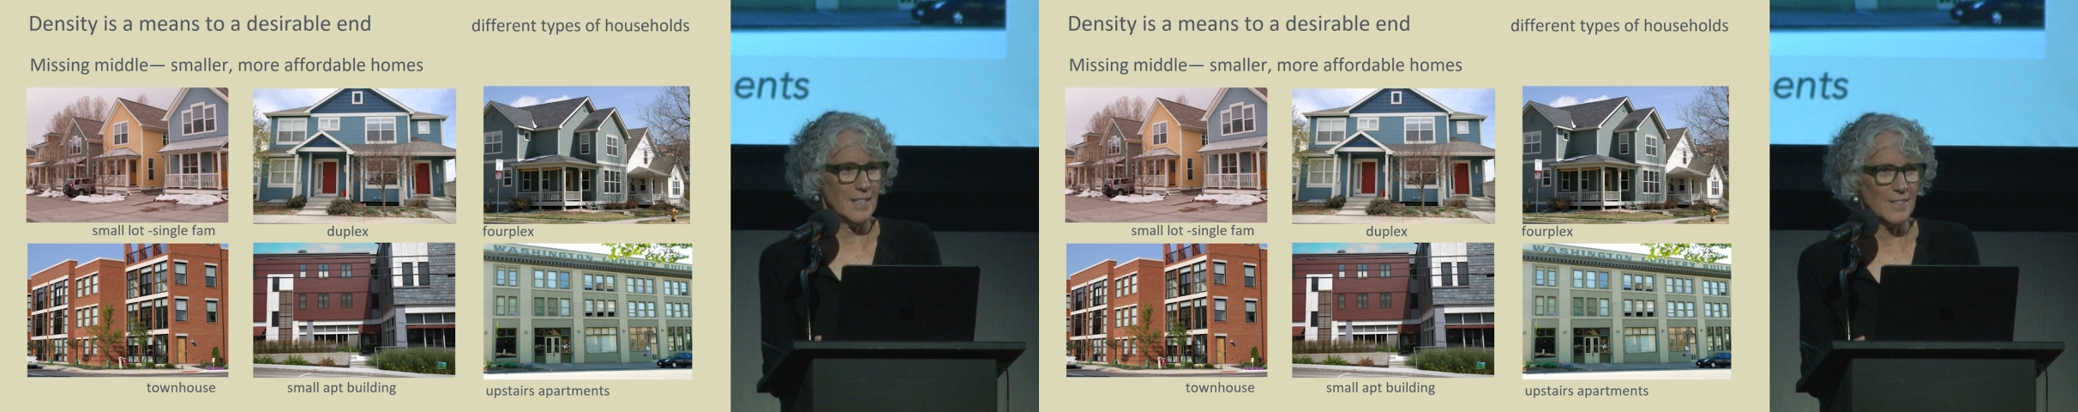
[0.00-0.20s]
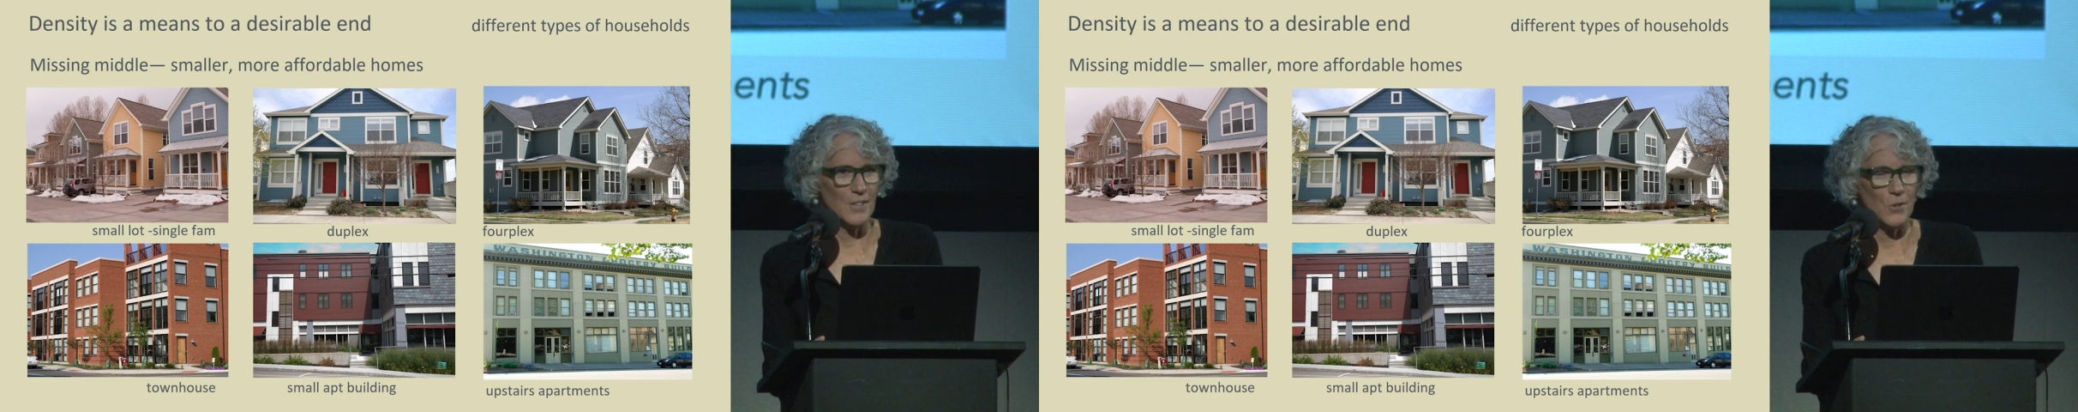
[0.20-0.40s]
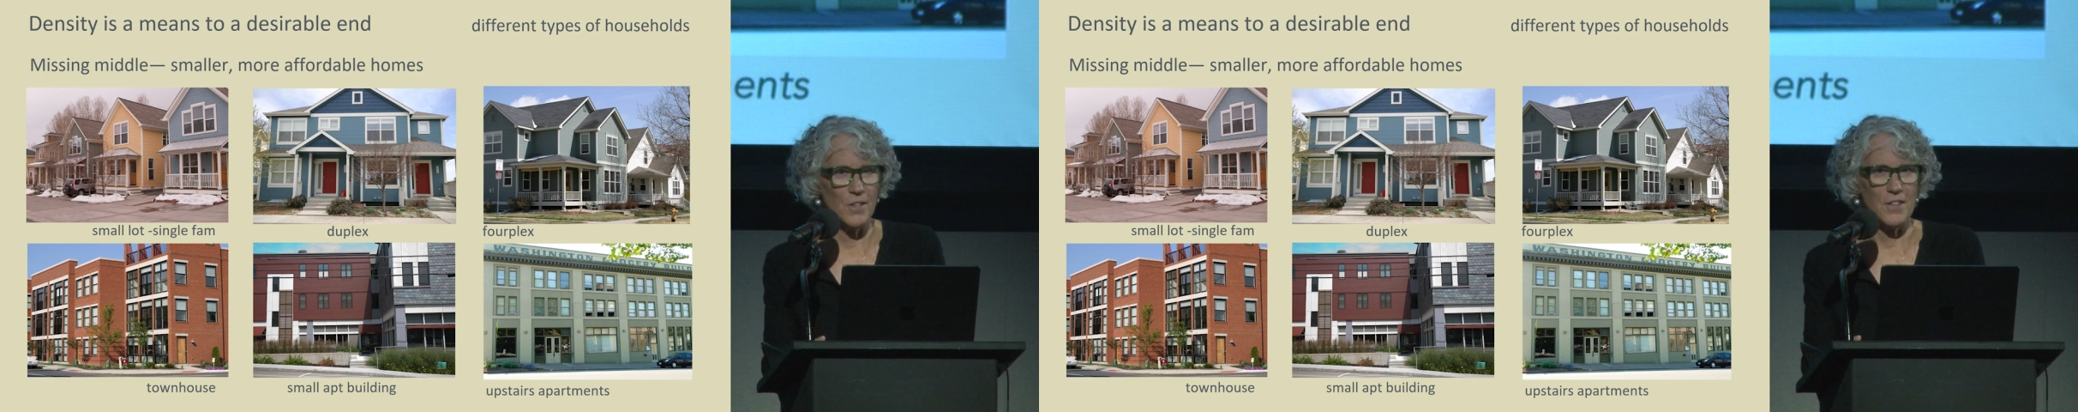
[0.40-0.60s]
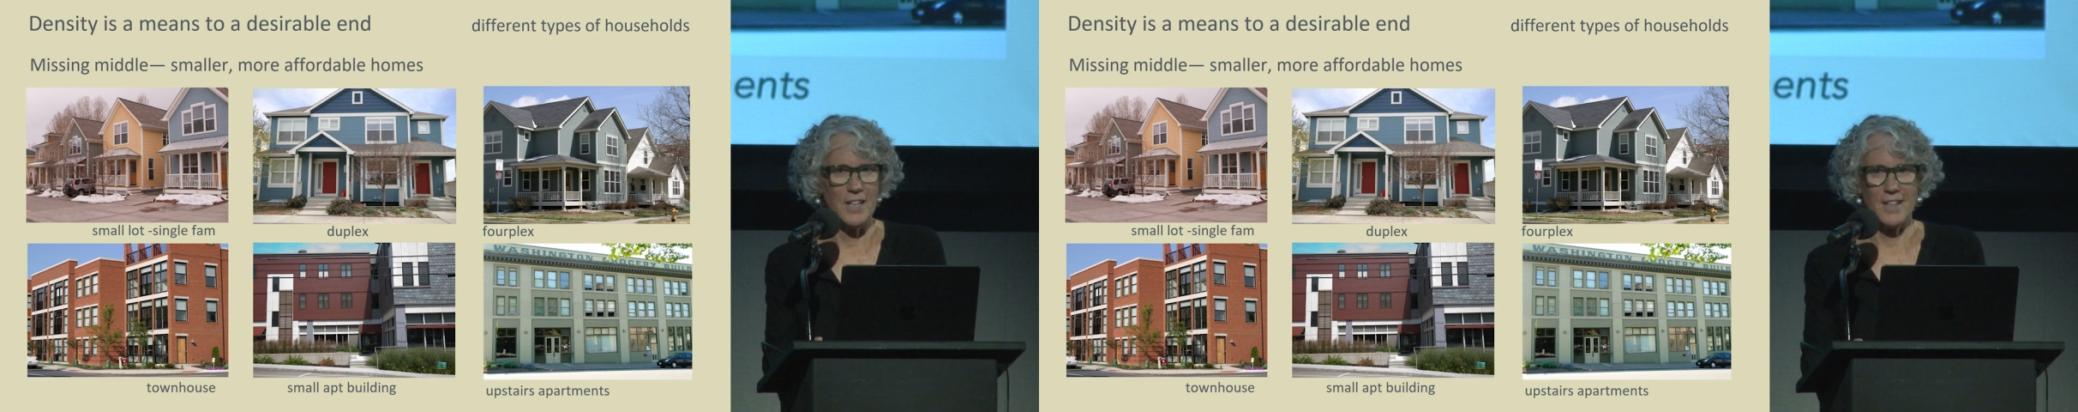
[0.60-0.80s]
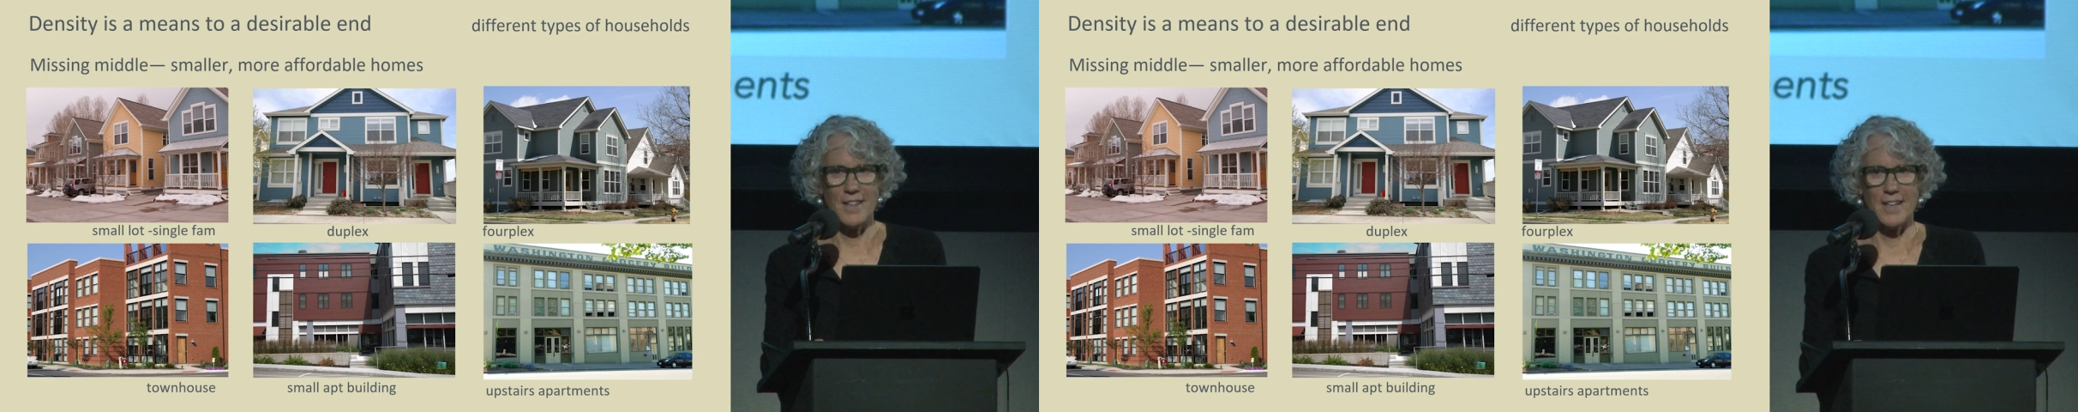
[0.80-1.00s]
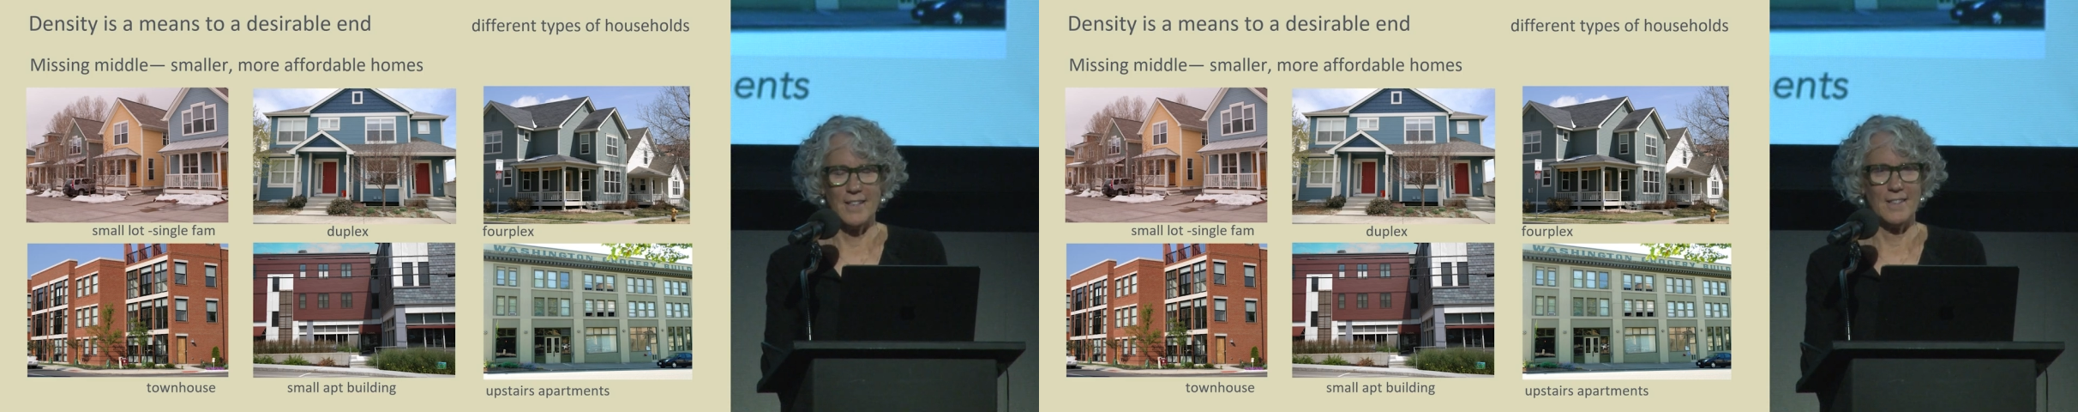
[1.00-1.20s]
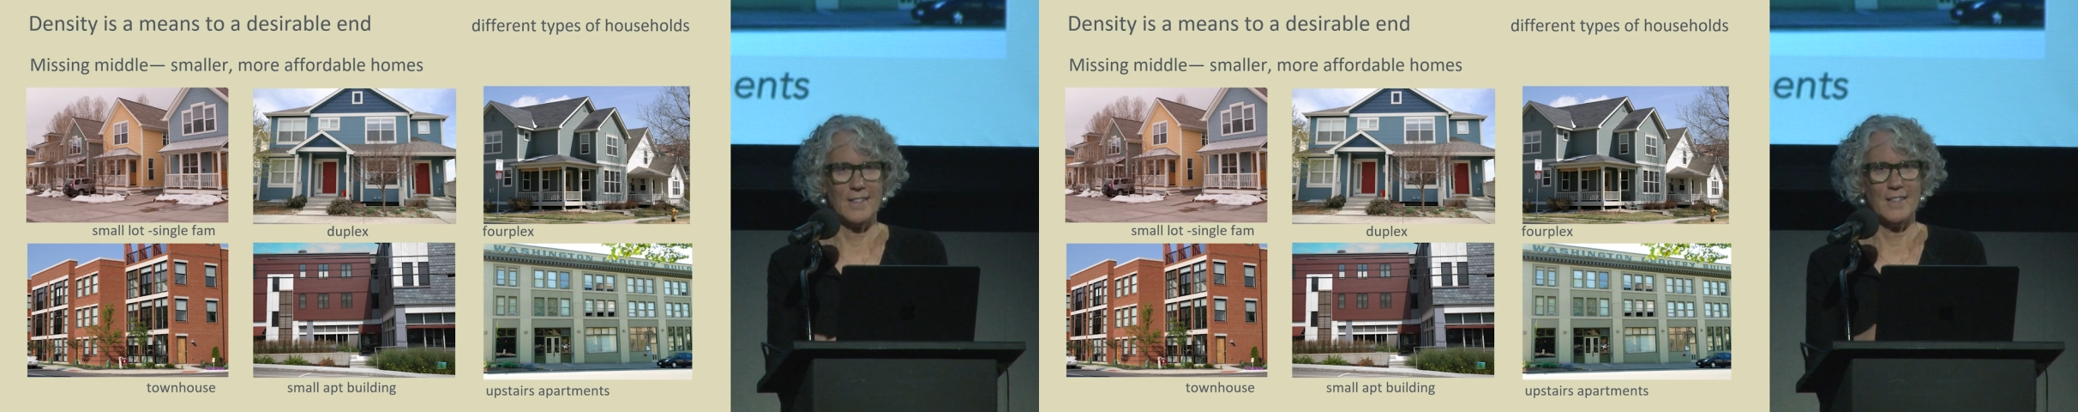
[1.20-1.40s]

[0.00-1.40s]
So to think that